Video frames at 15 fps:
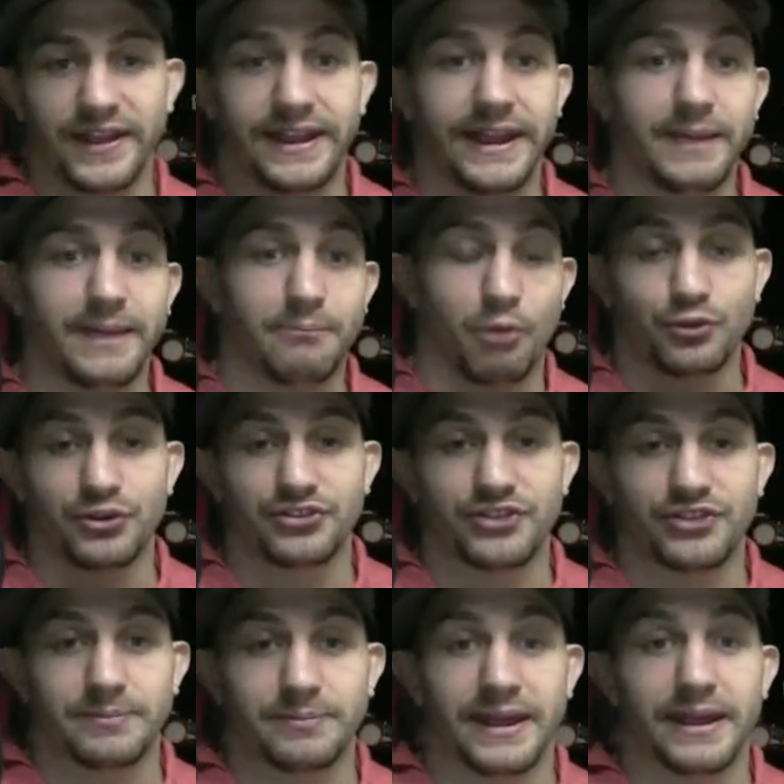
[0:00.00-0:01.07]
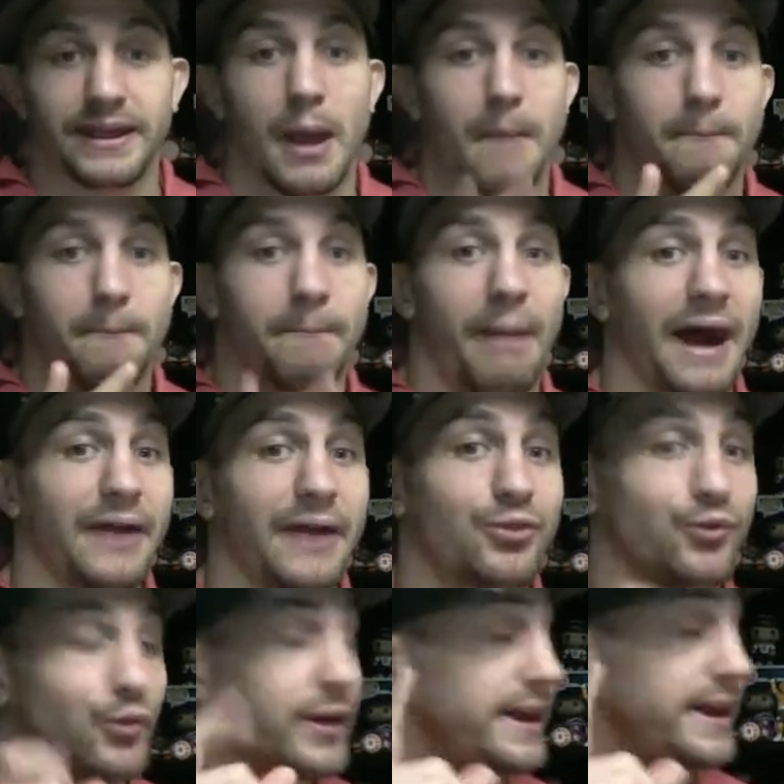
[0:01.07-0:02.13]
both do the same thing. Buy 3,
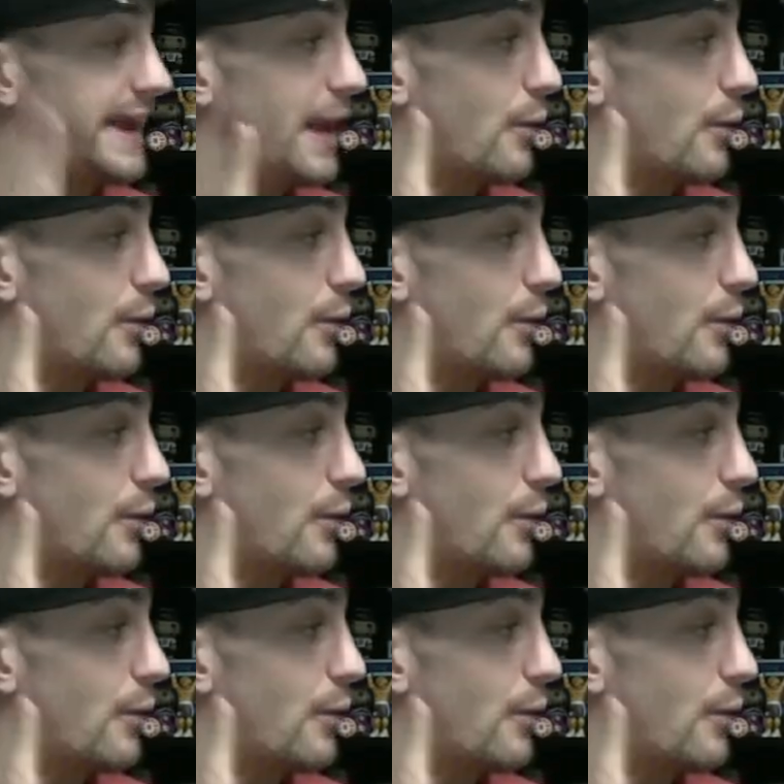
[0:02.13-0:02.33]
get 1